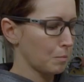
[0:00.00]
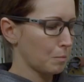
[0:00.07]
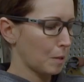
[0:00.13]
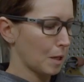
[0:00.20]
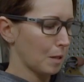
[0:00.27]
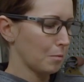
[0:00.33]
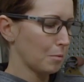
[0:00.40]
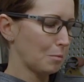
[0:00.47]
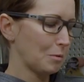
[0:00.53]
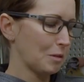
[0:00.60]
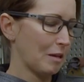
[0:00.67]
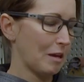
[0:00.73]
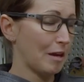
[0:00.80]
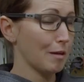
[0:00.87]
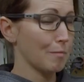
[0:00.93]
probably
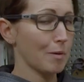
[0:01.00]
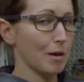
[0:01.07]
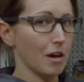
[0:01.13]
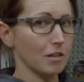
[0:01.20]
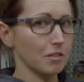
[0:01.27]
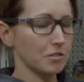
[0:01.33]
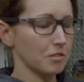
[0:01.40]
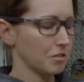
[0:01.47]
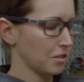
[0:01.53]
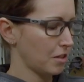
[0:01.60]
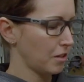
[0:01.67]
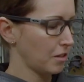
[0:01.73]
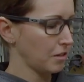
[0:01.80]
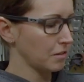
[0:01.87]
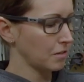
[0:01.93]
eight passes
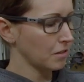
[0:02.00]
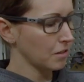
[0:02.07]
on it